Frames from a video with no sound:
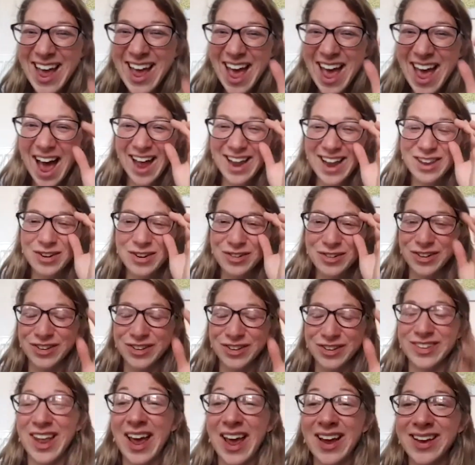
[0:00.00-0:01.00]
and you're
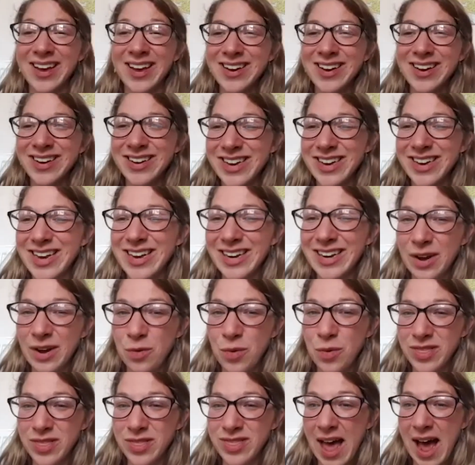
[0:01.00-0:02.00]
just like dealing
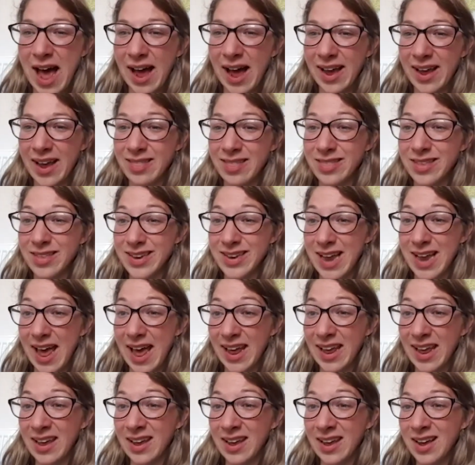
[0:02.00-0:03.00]
with that in the
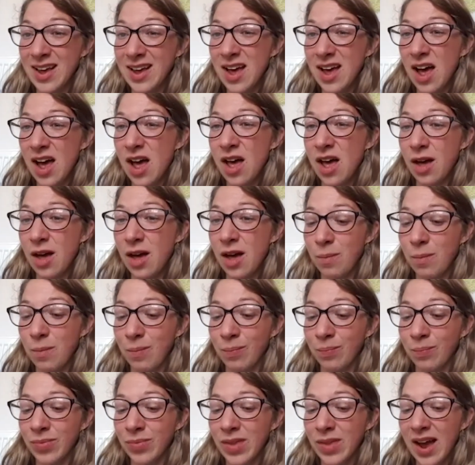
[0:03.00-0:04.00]
day,
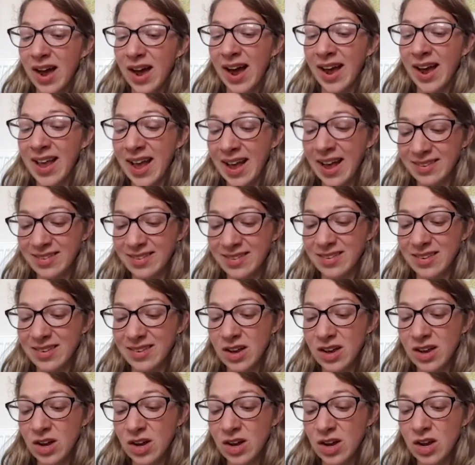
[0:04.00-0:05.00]
I guess
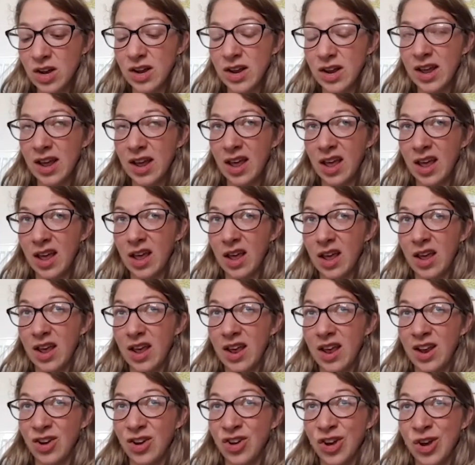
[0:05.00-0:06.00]

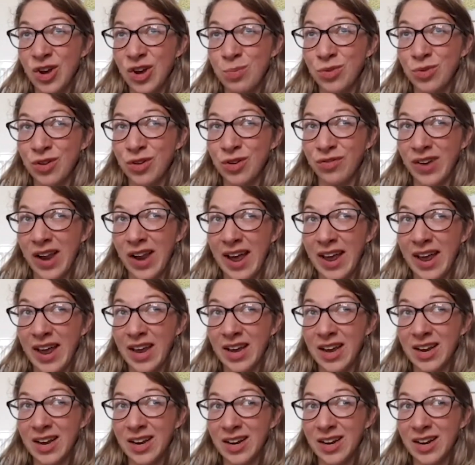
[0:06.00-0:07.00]
in terms of like
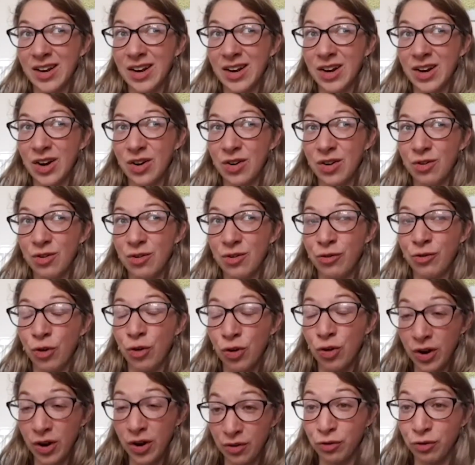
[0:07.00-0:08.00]

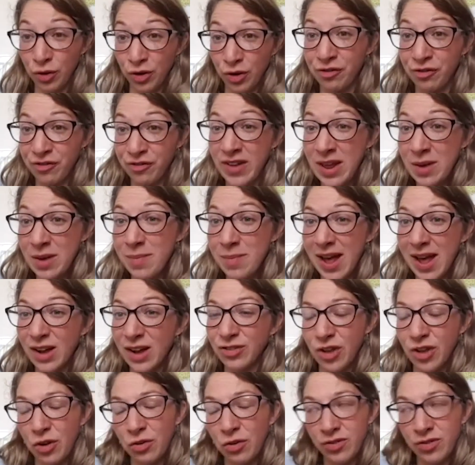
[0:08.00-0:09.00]
for a
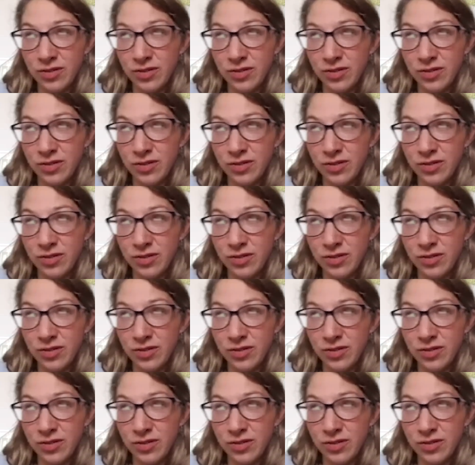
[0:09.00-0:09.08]
female, so